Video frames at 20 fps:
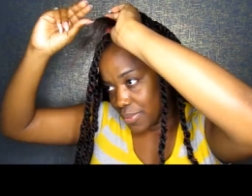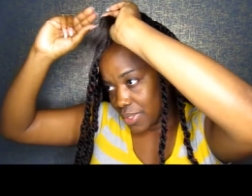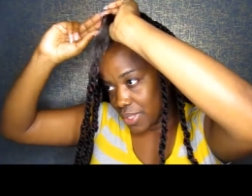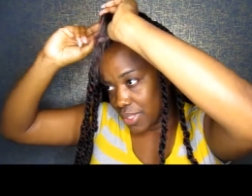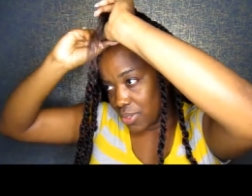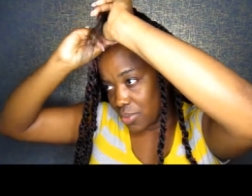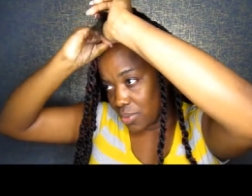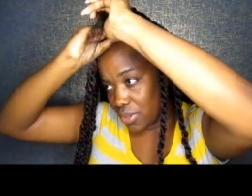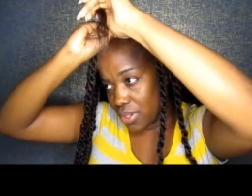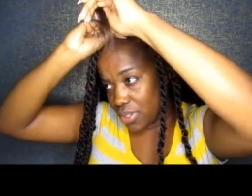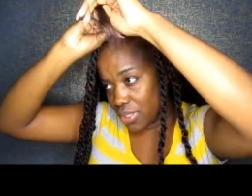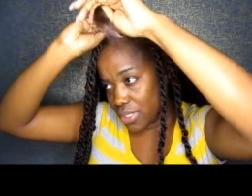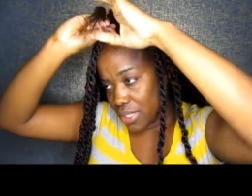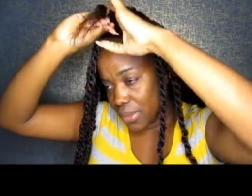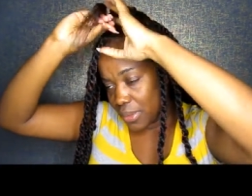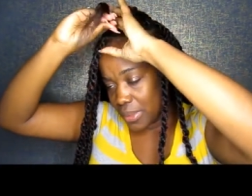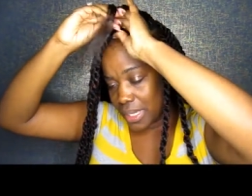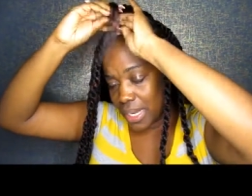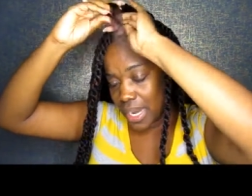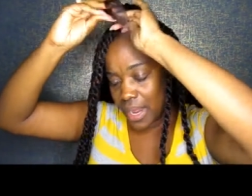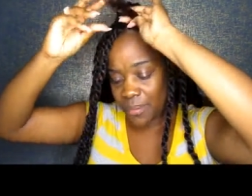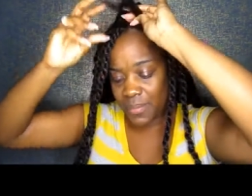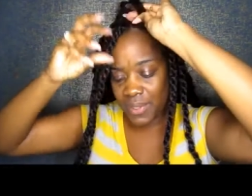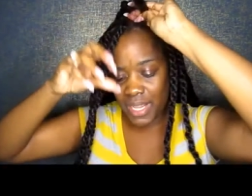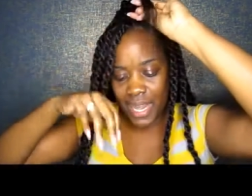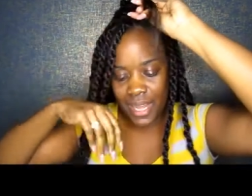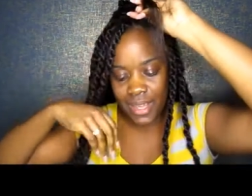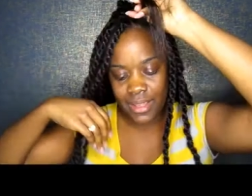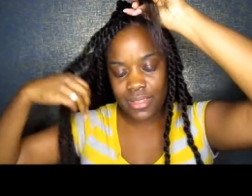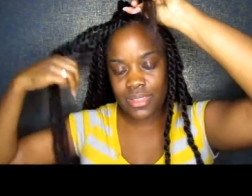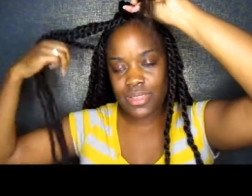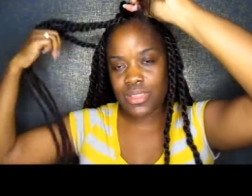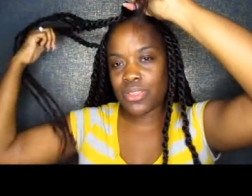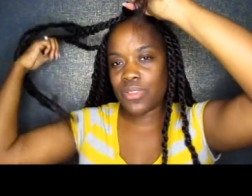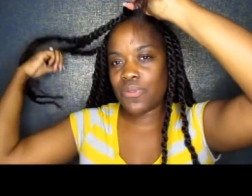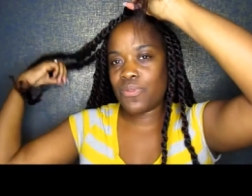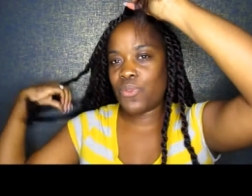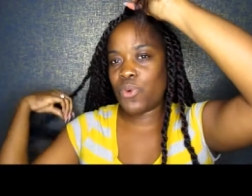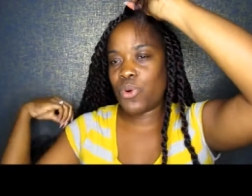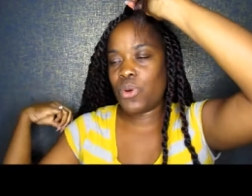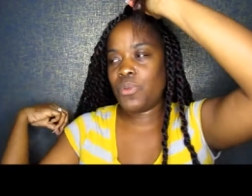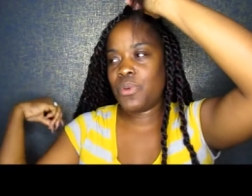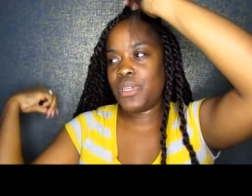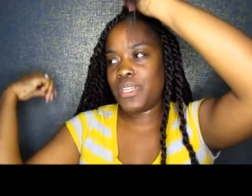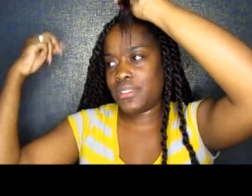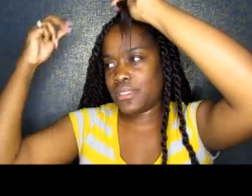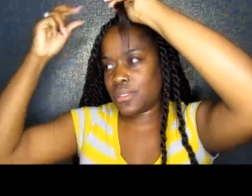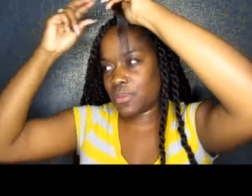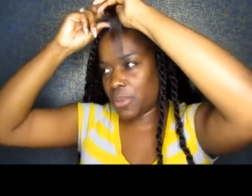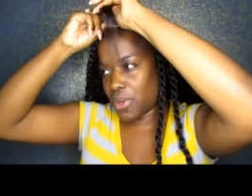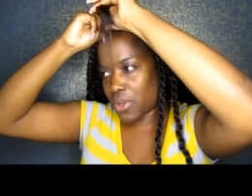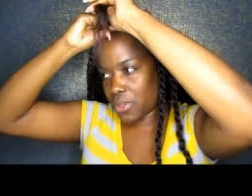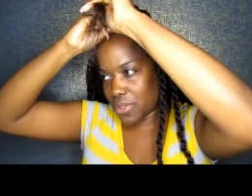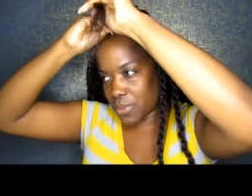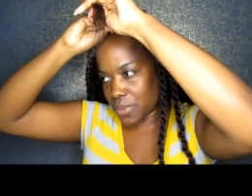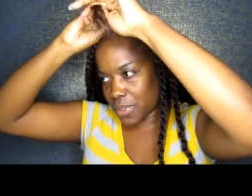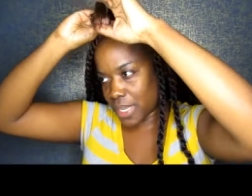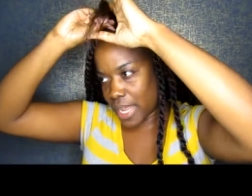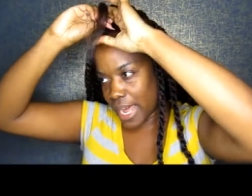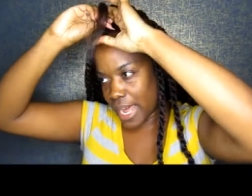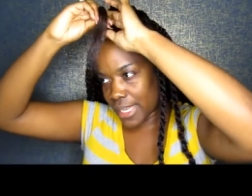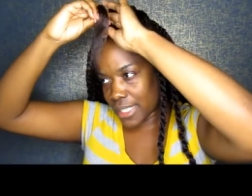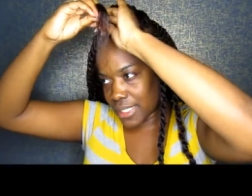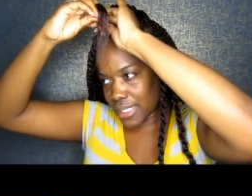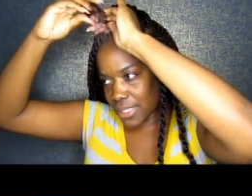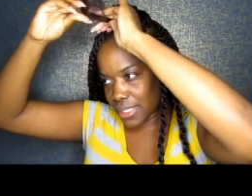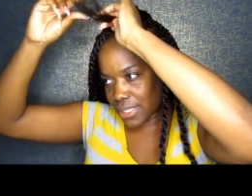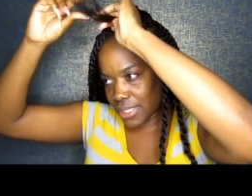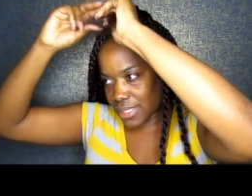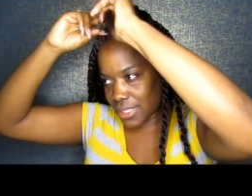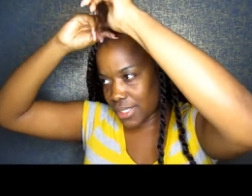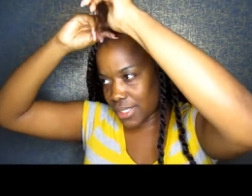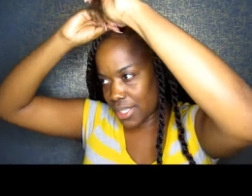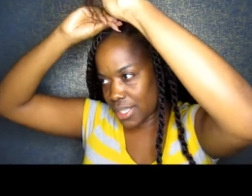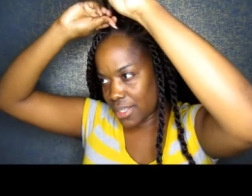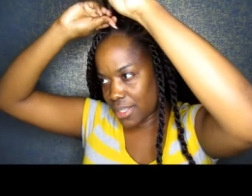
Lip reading: You want to know something? I'm like 4 weeks post relaxer.